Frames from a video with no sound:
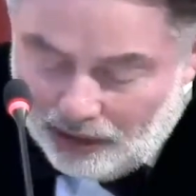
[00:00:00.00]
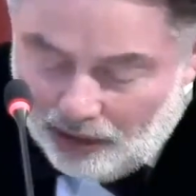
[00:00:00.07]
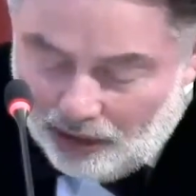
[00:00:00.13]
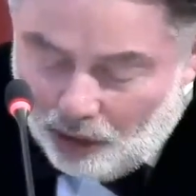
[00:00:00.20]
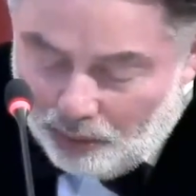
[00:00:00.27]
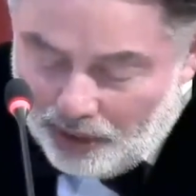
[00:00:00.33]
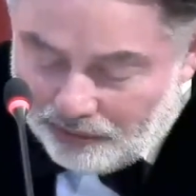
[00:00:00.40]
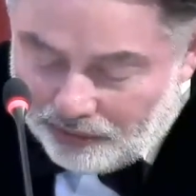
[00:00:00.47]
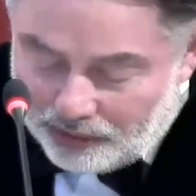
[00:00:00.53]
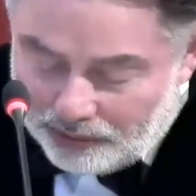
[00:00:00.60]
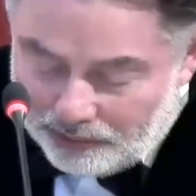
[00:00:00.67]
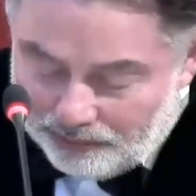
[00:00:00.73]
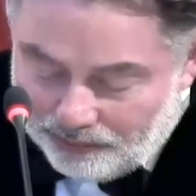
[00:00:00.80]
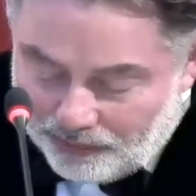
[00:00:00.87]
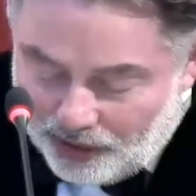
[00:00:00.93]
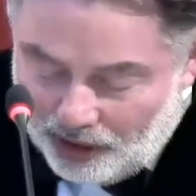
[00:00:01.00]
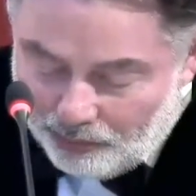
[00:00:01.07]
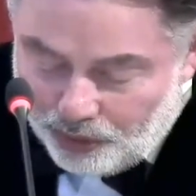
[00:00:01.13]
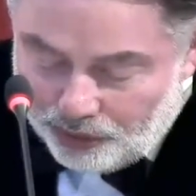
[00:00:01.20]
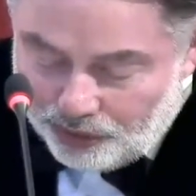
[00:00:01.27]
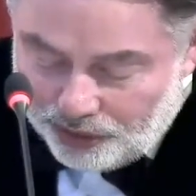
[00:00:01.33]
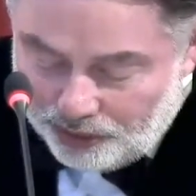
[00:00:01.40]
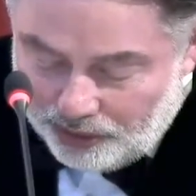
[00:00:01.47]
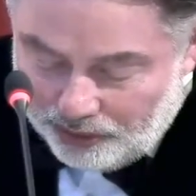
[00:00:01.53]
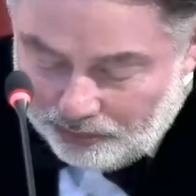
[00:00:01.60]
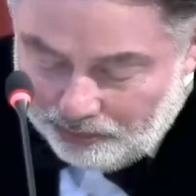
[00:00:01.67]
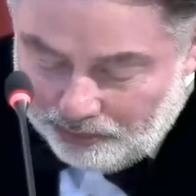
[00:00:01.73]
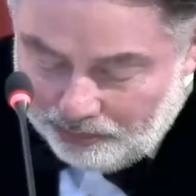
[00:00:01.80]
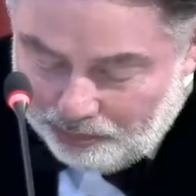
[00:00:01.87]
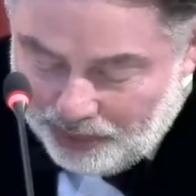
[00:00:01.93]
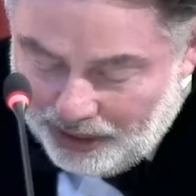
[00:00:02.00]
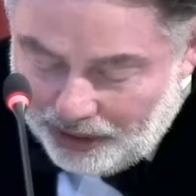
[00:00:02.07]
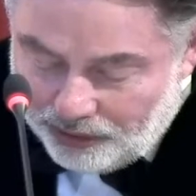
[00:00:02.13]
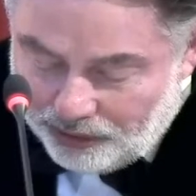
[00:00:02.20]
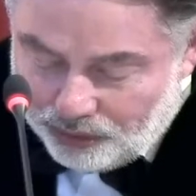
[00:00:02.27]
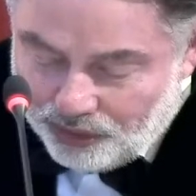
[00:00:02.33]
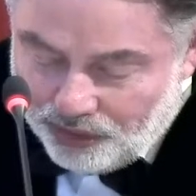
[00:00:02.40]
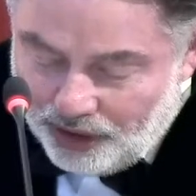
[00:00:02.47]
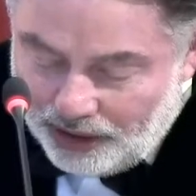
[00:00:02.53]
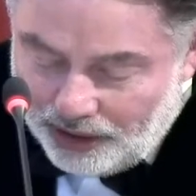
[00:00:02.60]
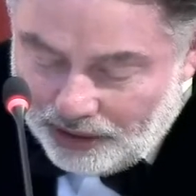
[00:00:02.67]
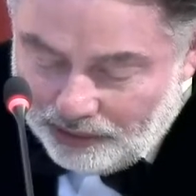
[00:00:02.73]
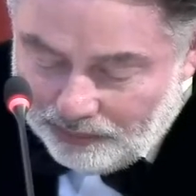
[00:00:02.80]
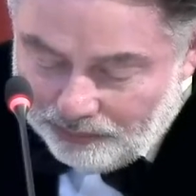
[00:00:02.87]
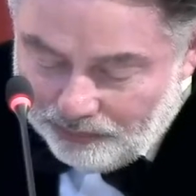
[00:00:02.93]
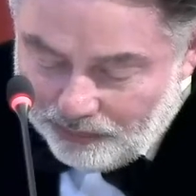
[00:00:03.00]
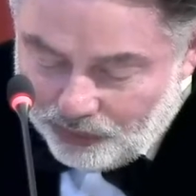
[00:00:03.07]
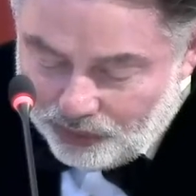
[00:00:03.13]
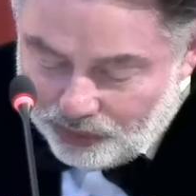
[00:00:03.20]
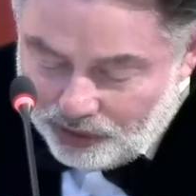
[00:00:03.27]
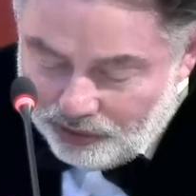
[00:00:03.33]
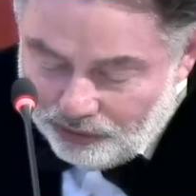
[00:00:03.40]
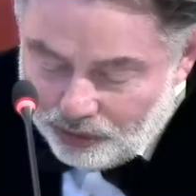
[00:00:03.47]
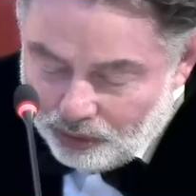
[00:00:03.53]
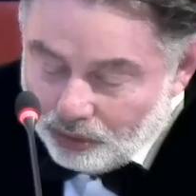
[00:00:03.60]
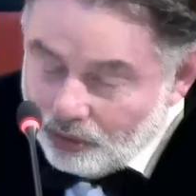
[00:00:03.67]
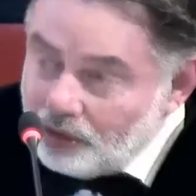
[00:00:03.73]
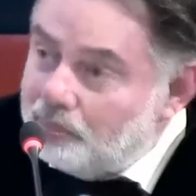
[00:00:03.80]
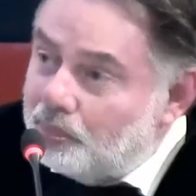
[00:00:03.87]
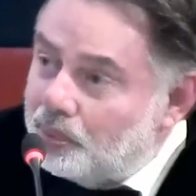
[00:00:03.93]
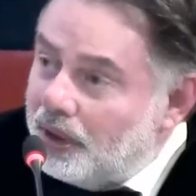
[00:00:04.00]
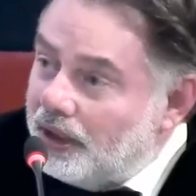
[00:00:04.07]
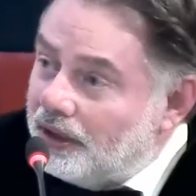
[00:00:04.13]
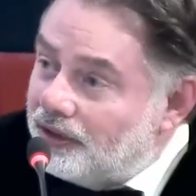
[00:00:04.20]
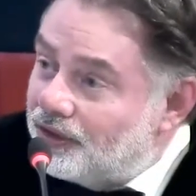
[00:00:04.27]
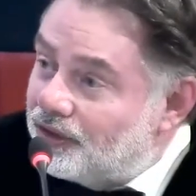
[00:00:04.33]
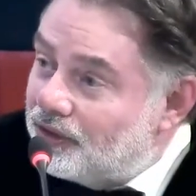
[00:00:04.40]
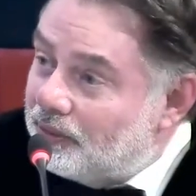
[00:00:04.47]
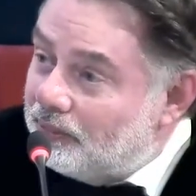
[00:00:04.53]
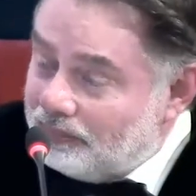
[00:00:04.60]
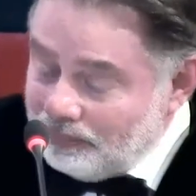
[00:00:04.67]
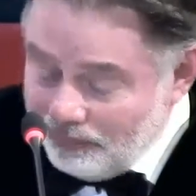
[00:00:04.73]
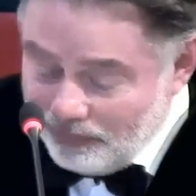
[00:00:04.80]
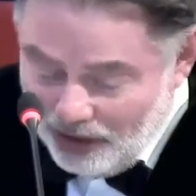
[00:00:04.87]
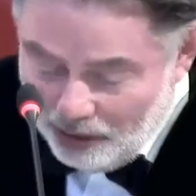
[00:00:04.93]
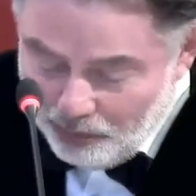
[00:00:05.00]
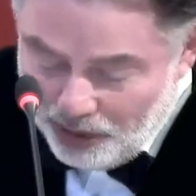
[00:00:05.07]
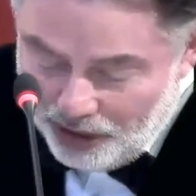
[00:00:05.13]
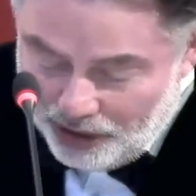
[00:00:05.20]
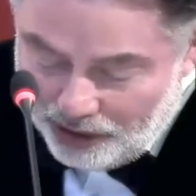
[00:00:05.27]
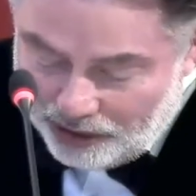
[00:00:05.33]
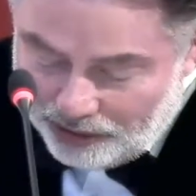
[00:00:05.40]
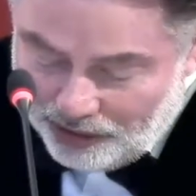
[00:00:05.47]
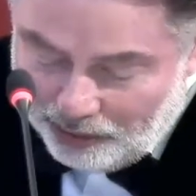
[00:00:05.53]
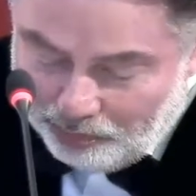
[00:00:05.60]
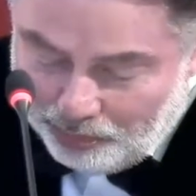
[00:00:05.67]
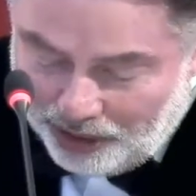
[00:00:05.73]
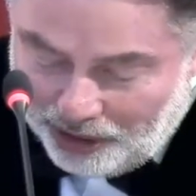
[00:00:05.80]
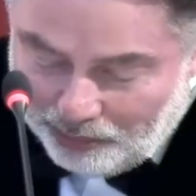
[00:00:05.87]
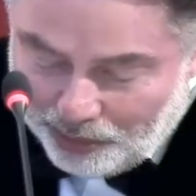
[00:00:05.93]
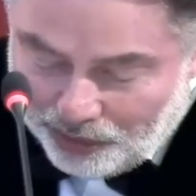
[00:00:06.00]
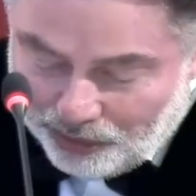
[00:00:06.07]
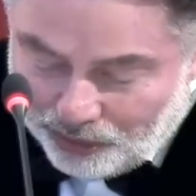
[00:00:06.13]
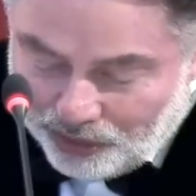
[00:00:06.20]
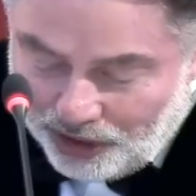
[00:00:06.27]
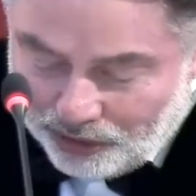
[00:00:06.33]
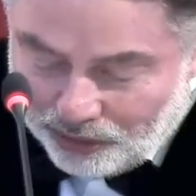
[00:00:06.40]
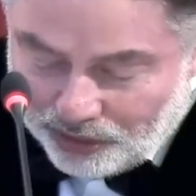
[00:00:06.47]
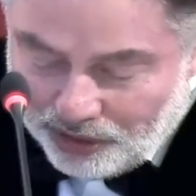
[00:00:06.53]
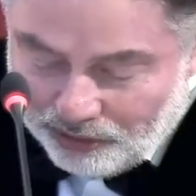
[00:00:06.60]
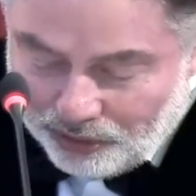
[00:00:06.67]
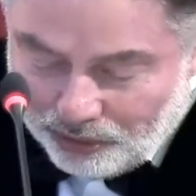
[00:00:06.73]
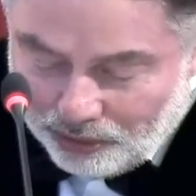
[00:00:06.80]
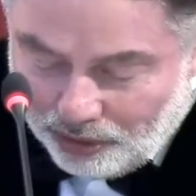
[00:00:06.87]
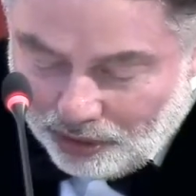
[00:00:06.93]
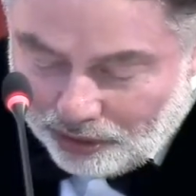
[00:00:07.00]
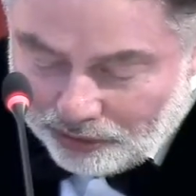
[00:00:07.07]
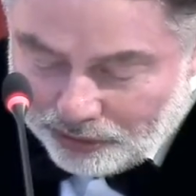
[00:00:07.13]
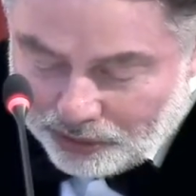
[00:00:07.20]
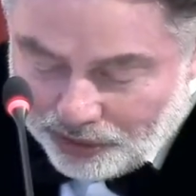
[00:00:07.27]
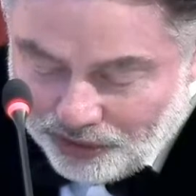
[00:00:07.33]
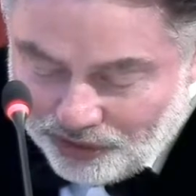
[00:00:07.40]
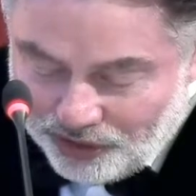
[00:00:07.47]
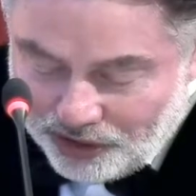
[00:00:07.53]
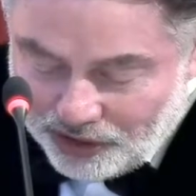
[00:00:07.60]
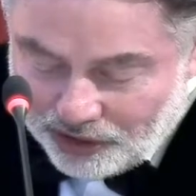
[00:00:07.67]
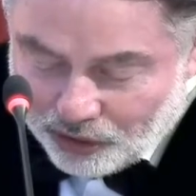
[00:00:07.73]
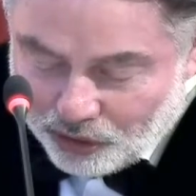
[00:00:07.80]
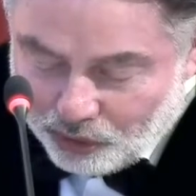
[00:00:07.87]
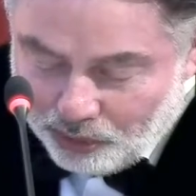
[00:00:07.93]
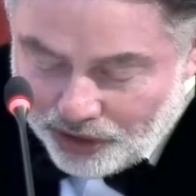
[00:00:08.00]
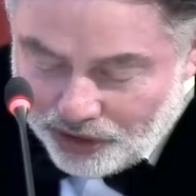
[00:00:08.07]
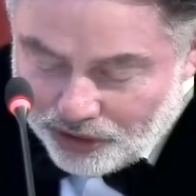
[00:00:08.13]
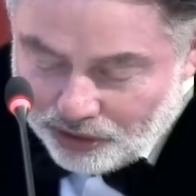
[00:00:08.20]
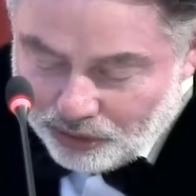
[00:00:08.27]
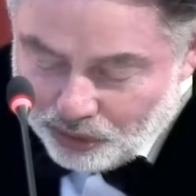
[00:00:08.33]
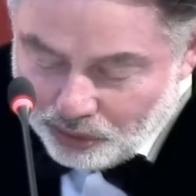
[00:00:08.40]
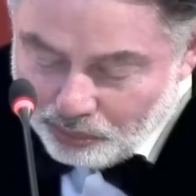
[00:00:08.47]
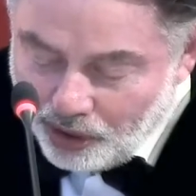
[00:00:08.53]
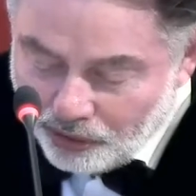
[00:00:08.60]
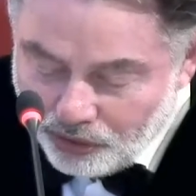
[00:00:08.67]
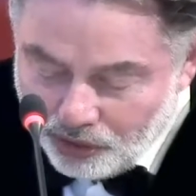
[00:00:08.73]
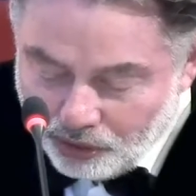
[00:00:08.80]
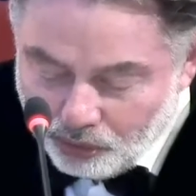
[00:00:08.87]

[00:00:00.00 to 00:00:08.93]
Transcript: However, I'm not paid today to give you only praise. I'm here, they pay me today to give you a lot of critique and question you about your